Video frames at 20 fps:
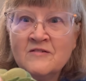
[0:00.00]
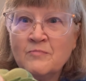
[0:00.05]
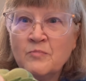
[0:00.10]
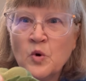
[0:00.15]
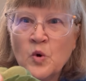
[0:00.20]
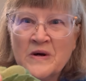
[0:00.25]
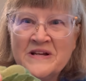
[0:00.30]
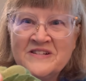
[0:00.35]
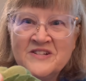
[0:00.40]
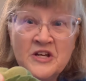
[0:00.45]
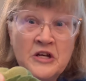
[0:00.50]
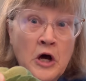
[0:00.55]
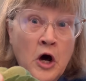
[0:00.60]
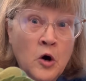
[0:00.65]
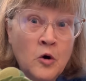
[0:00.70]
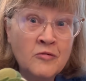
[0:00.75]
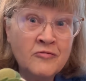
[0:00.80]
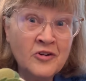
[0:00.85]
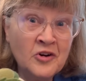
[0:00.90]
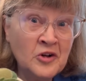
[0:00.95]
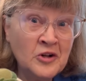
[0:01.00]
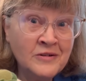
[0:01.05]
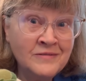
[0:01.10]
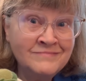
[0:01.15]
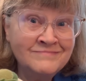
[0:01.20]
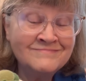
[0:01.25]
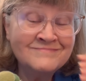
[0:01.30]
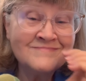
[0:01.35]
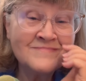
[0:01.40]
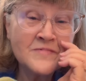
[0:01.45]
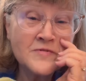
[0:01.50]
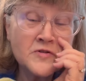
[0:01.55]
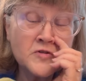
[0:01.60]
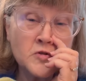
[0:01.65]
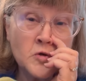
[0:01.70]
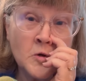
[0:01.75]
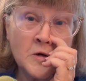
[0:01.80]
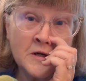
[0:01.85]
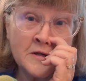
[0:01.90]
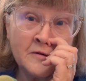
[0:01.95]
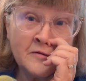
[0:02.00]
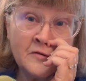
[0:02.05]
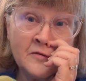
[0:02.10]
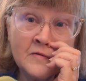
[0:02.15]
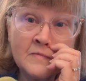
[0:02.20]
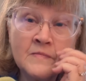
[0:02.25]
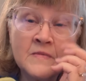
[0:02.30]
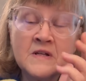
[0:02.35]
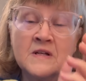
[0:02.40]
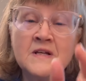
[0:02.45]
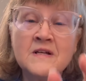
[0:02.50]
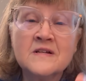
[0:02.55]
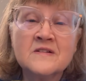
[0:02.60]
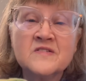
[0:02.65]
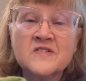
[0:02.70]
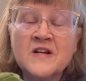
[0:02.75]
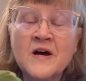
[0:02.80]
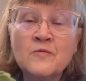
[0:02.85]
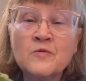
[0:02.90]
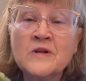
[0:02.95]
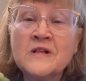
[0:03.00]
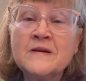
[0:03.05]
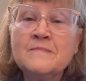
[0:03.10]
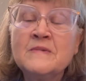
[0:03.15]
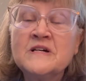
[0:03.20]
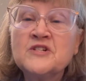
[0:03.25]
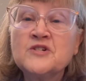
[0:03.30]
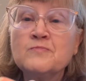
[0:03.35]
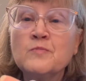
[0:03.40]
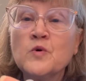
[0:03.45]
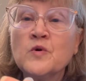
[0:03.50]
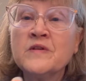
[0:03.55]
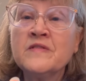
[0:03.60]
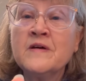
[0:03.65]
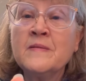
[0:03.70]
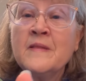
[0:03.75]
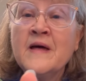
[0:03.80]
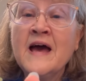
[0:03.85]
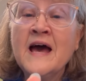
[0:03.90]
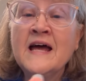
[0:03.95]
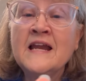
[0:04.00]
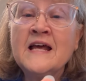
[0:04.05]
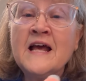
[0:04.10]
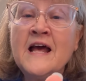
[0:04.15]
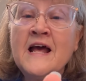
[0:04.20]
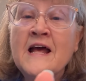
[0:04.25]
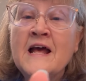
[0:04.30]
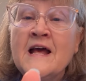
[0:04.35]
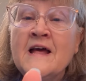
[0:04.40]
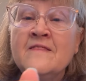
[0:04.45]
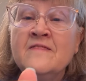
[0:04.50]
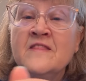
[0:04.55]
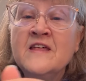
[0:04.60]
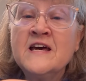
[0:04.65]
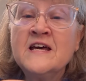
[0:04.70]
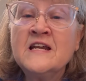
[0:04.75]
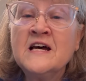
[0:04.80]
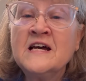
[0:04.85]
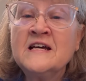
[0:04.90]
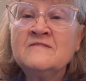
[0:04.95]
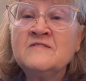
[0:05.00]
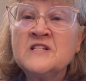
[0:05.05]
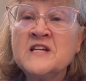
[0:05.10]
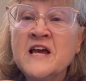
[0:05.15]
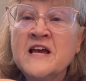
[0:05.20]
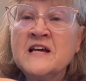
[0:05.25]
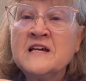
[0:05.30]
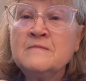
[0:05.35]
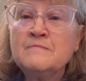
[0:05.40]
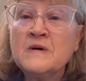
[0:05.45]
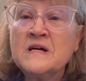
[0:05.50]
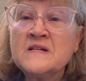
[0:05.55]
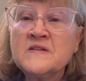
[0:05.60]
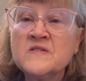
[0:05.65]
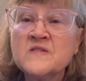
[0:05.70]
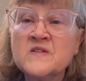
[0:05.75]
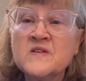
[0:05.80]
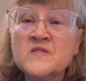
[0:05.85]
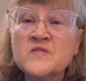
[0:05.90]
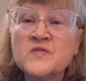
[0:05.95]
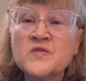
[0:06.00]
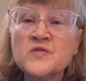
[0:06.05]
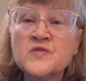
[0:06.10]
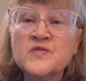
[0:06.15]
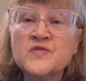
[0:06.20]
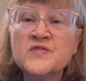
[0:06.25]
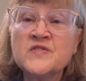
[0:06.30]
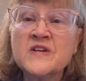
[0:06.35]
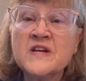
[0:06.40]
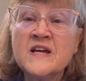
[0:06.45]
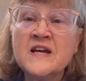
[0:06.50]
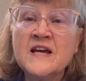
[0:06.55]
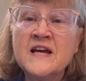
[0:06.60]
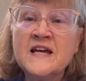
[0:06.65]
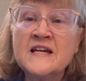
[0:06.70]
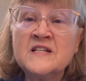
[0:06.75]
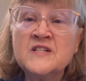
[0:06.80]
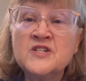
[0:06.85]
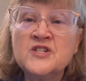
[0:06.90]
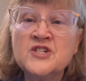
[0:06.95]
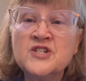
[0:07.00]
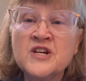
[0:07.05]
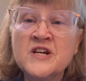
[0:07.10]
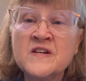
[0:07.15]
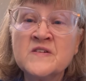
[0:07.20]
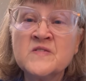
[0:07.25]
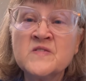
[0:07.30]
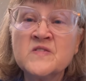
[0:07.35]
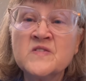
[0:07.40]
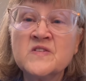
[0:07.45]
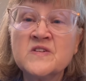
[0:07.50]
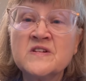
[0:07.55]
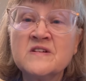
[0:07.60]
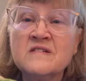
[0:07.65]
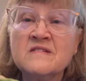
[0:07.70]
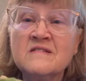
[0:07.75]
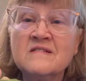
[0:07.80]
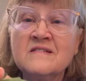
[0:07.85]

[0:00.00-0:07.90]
pointy oval, sort of. It's not really much more than that. And then I've taken my scissors and just